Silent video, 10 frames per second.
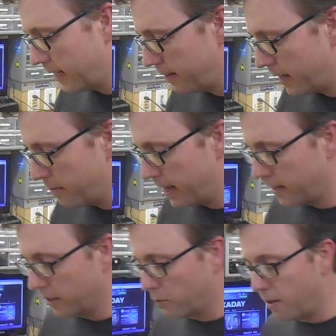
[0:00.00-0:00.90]
They
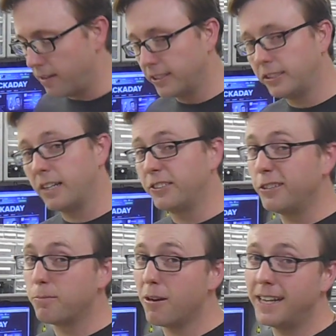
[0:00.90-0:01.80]
make good quality stuff. It's a
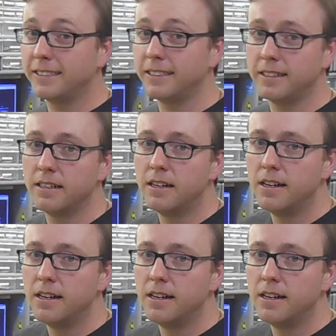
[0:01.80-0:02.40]
little pricey,